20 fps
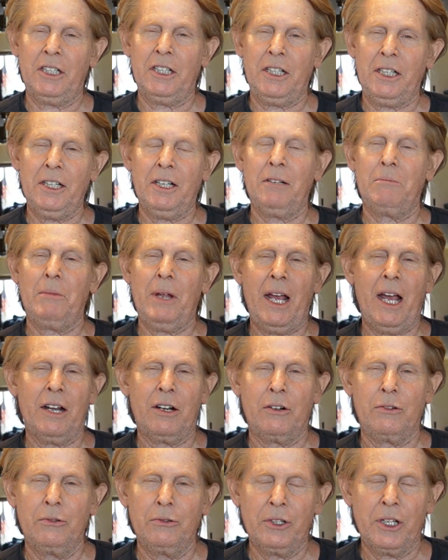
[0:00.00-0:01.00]
It didn't
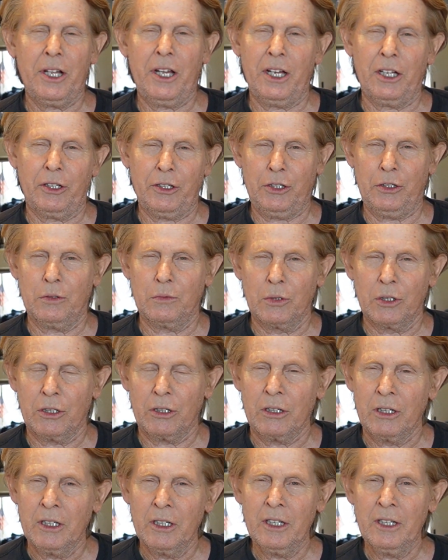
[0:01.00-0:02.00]
matter who the hell you
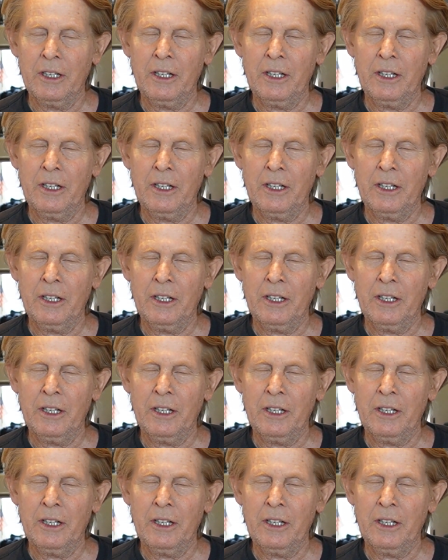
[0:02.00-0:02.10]
were.